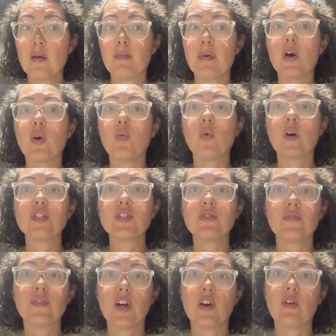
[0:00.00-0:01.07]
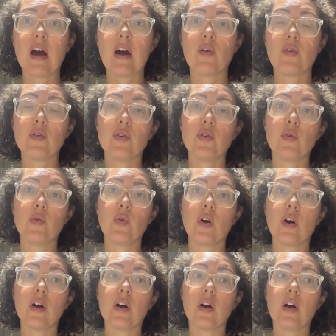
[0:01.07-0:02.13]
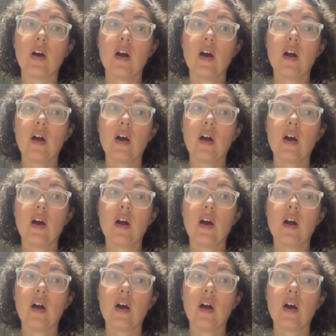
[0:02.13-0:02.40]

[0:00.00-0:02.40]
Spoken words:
but once you figure out your